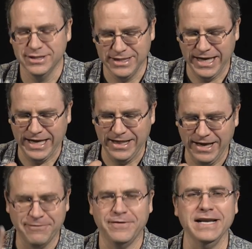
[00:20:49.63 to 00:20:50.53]

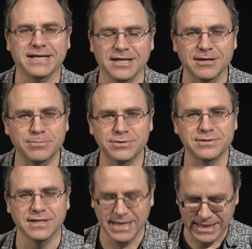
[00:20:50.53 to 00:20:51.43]
Like Fight Club.
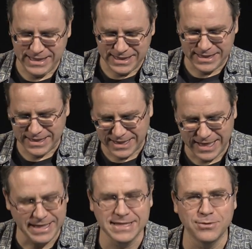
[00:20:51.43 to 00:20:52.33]

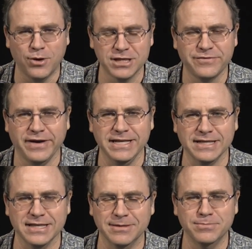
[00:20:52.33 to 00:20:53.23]
I didn't watch Fight
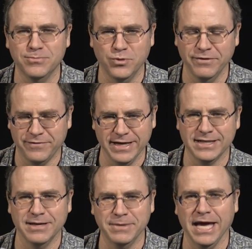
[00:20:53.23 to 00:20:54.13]
Club when Fight
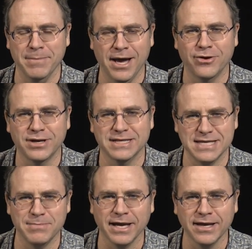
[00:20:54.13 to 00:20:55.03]
Club came out because
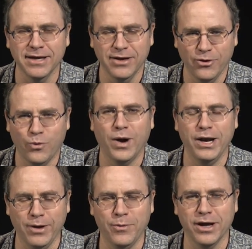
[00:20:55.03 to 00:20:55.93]
I'm like, why
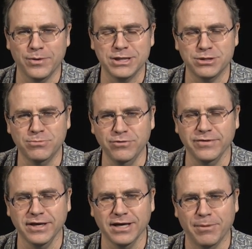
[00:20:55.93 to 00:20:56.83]
do I want to watch a
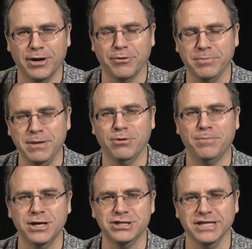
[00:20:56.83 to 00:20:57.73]
movie about people
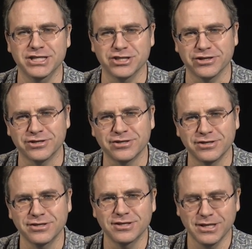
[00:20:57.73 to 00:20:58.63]
punching each other?
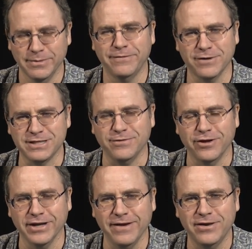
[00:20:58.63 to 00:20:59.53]
I mean, first of all,
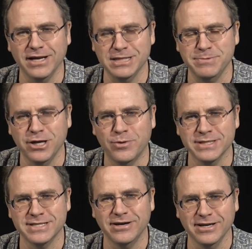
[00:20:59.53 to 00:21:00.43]
they have that on HBO on
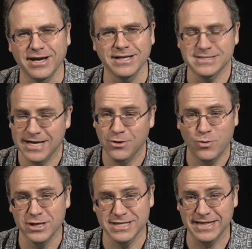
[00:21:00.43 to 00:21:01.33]
Saturday nights, and I don't
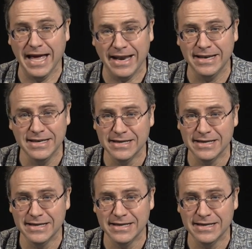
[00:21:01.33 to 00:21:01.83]
watch it then.